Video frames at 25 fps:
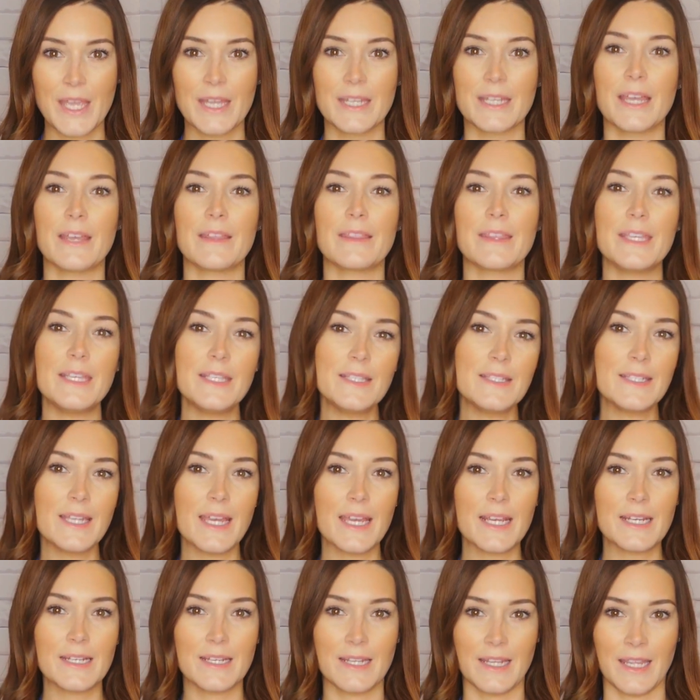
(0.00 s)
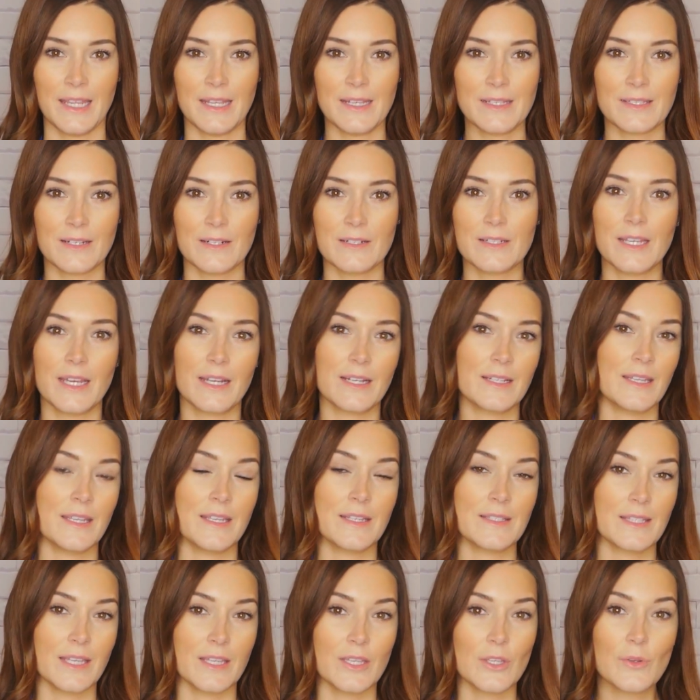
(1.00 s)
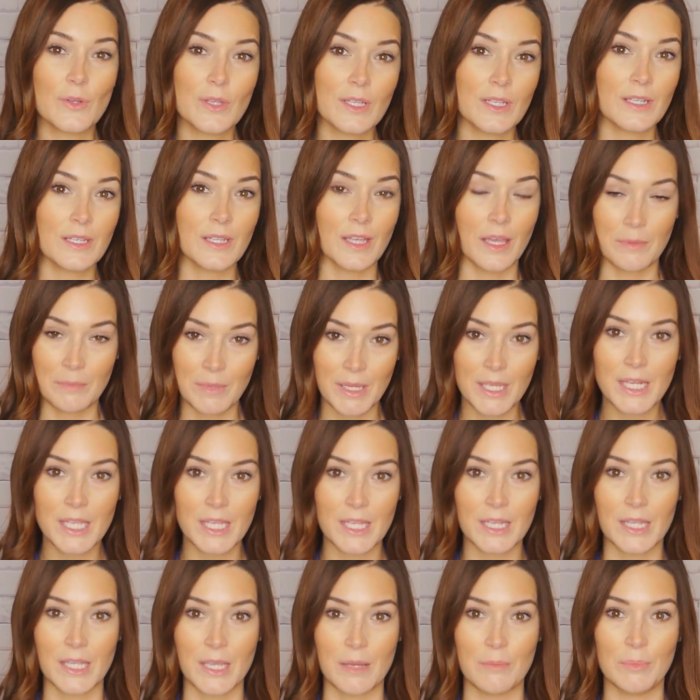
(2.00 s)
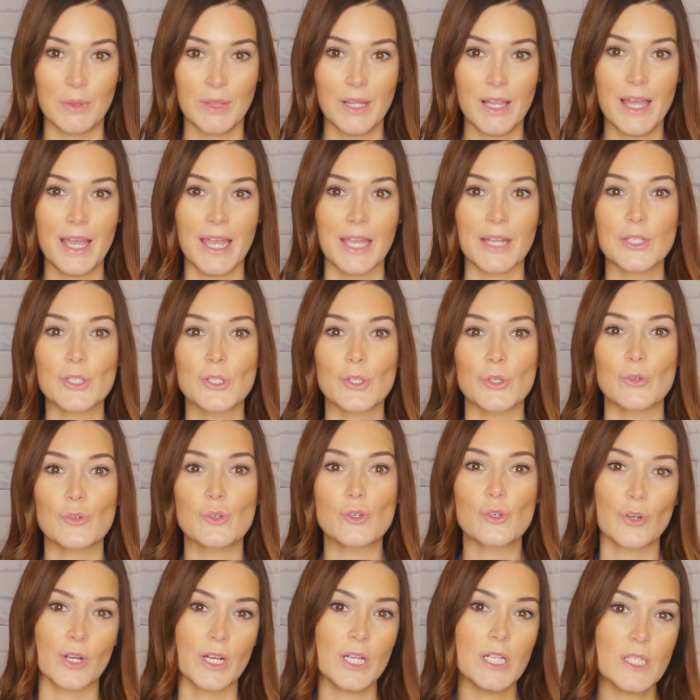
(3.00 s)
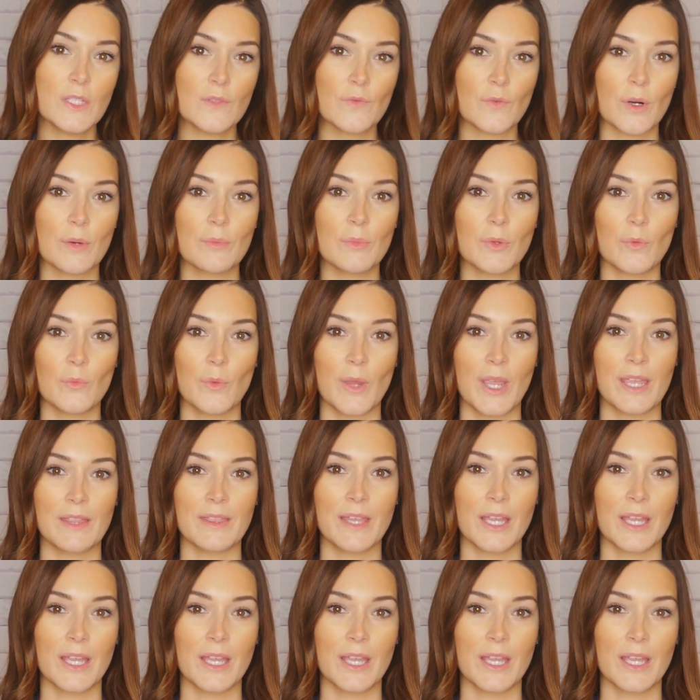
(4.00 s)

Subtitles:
Now, these techniques are techniques that you can immediately apply to transform the way